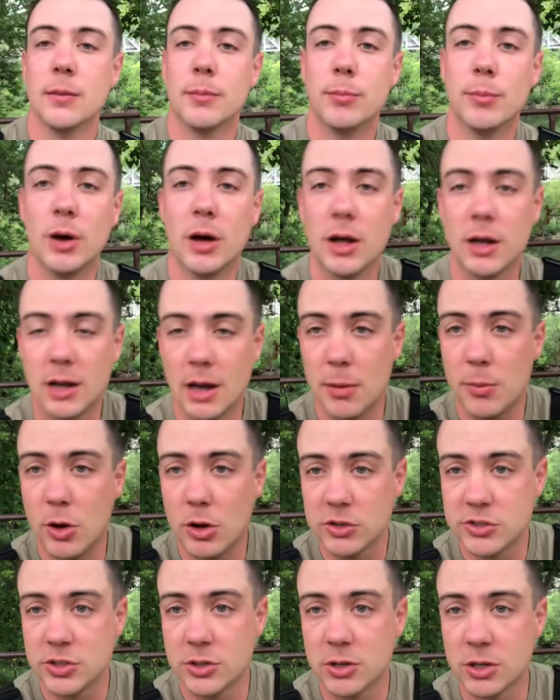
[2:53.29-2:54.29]
but I'm
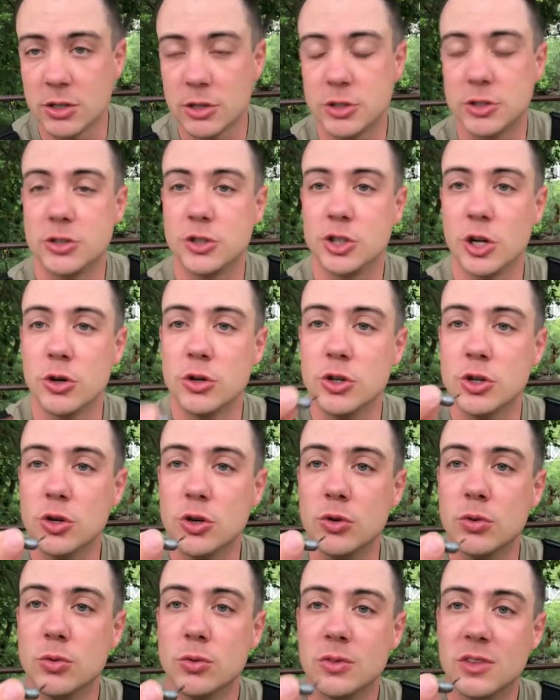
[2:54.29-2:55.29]
also gonna show
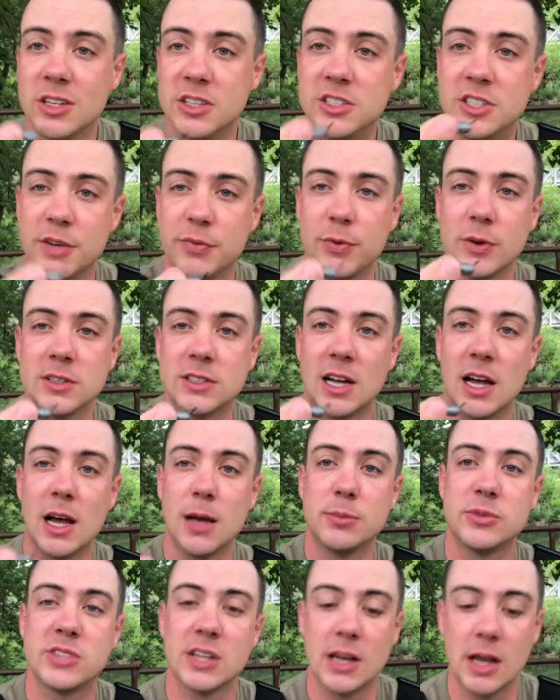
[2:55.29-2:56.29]
you the different
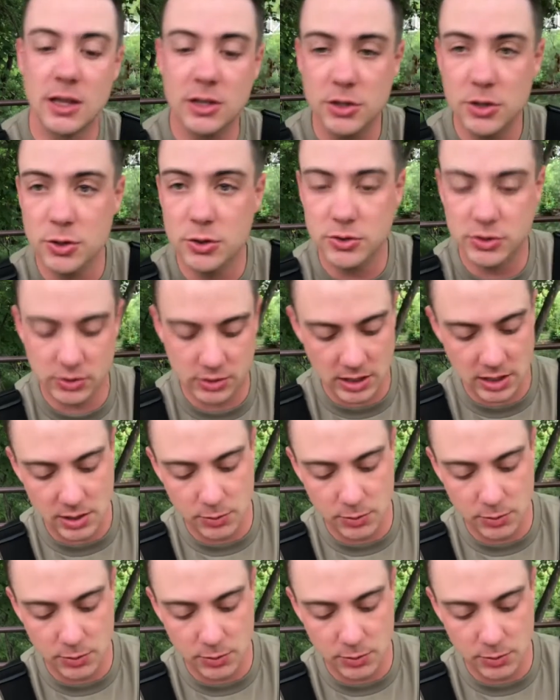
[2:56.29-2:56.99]
types that I use, okay?